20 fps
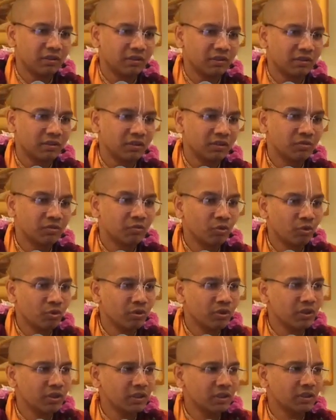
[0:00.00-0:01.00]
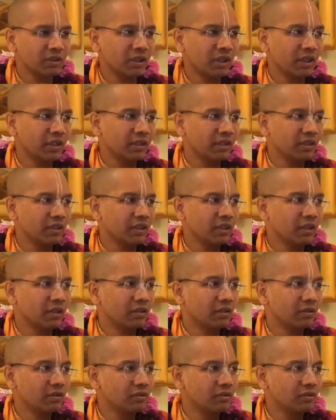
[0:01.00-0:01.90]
his mood is that he